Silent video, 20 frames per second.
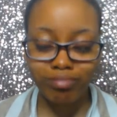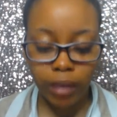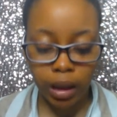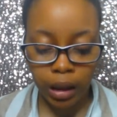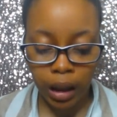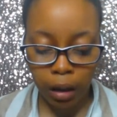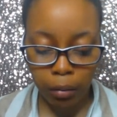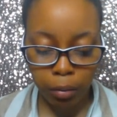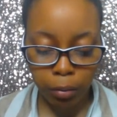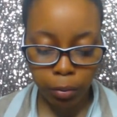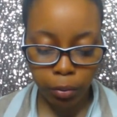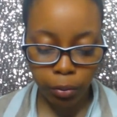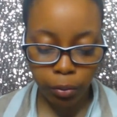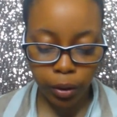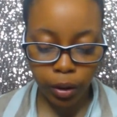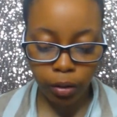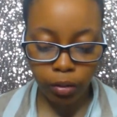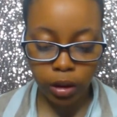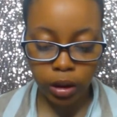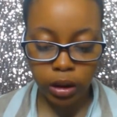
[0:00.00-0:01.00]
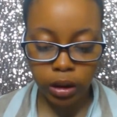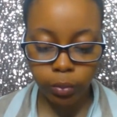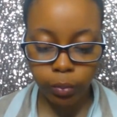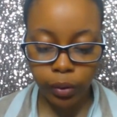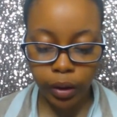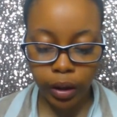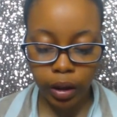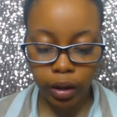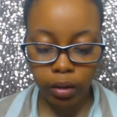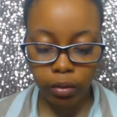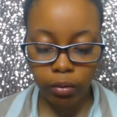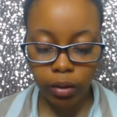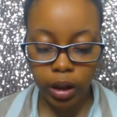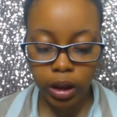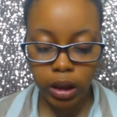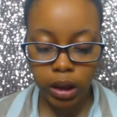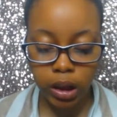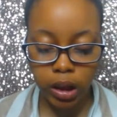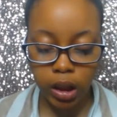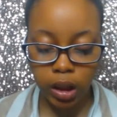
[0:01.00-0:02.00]
A lot of people, we only just pray when
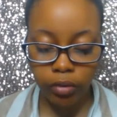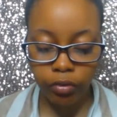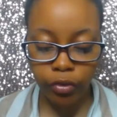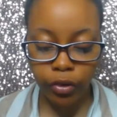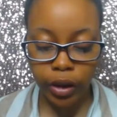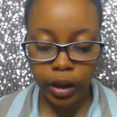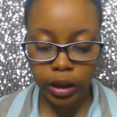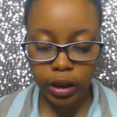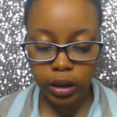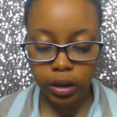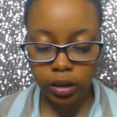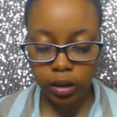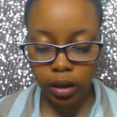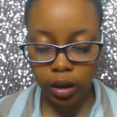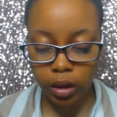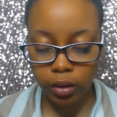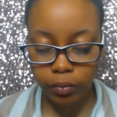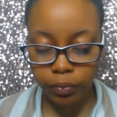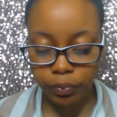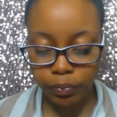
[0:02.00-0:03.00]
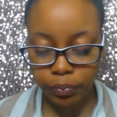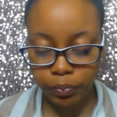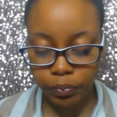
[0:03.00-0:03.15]
it's good for us, you know?